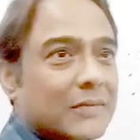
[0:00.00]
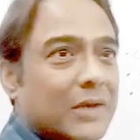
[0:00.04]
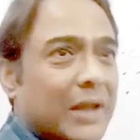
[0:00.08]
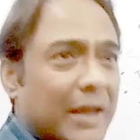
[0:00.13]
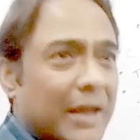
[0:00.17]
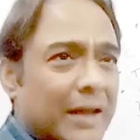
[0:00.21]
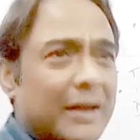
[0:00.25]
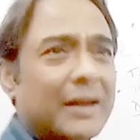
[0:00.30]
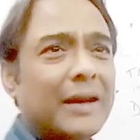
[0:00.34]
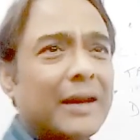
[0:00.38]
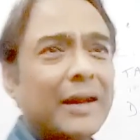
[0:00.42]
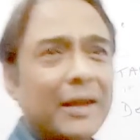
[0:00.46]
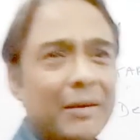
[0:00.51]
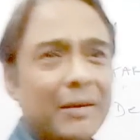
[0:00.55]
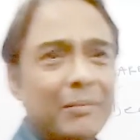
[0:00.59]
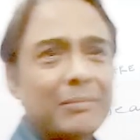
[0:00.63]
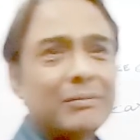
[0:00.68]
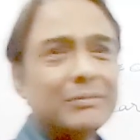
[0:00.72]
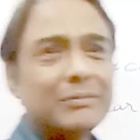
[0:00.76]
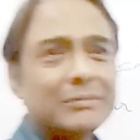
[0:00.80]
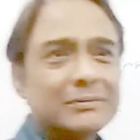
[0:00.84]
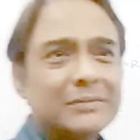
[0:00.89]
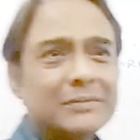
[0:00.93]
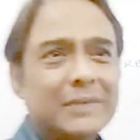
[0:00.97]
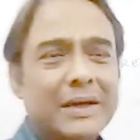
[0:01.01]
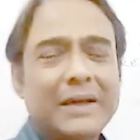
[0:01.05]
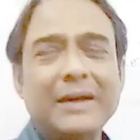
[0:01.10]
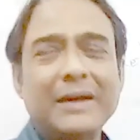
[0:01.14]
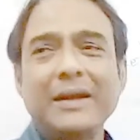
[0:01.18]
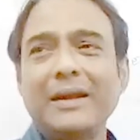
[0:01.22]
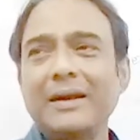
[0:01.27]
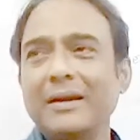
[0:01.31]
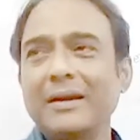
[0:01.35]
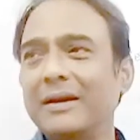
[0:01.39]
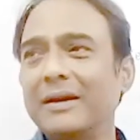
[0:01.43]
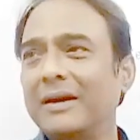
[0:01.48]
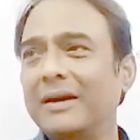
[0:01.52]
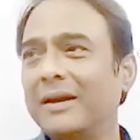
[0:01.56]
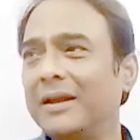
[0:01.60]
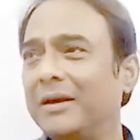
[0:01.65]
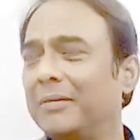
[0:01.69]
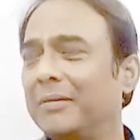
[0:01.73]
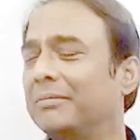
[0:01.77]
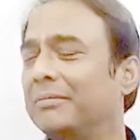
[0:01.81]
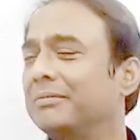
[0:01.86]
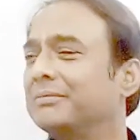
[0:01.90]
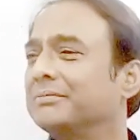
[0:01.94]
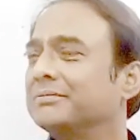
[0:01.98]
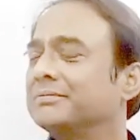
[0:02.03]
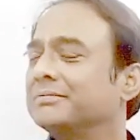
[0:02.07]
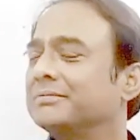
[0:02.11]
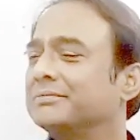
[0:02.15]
Any name, any Indian name.